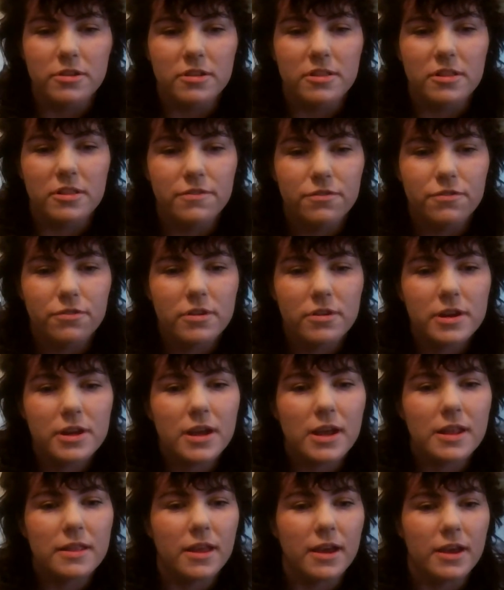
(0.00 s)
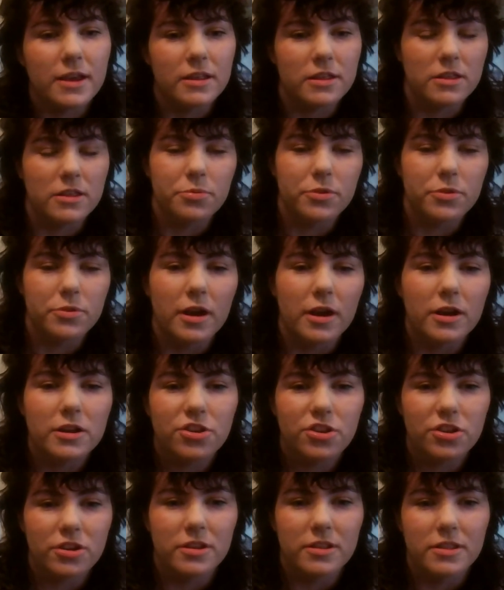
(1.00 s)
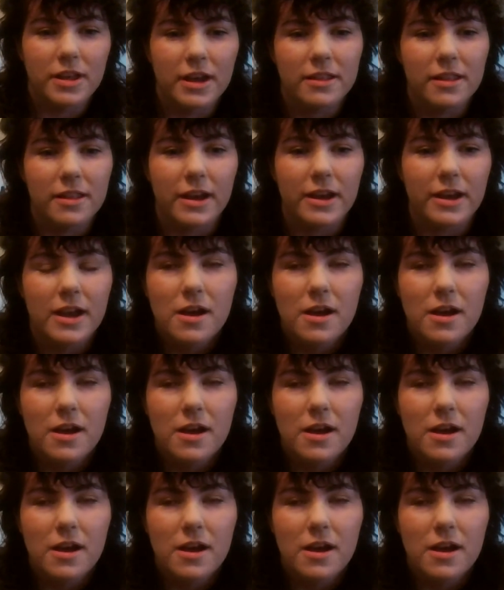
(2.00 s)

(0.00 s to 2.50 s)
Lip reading: delivery and in the production and that.